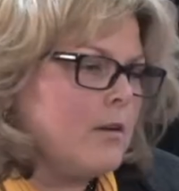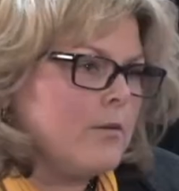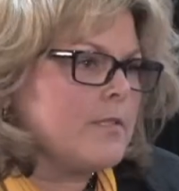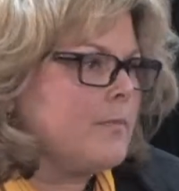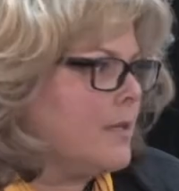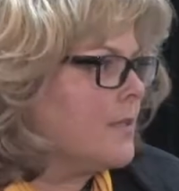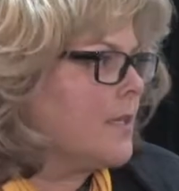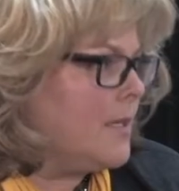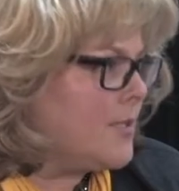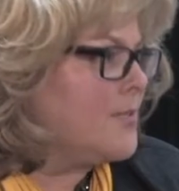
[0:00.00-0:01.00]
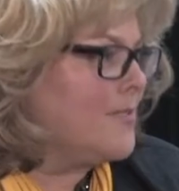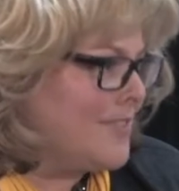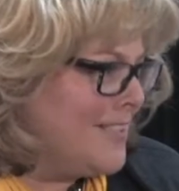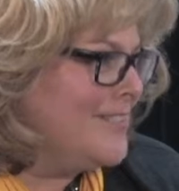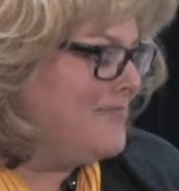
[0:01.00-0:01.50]
Always about the customer,
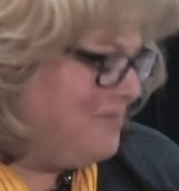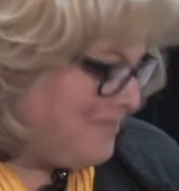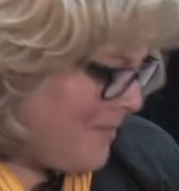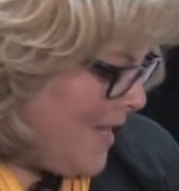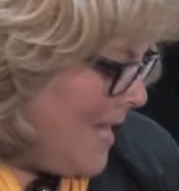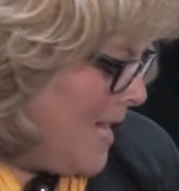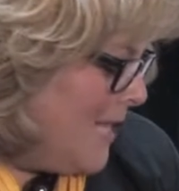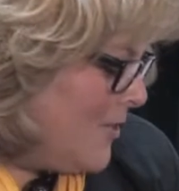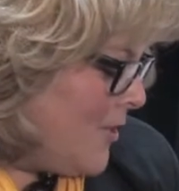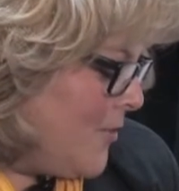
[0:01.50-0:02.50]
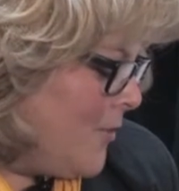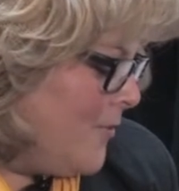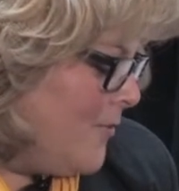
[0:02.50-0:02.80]
right? So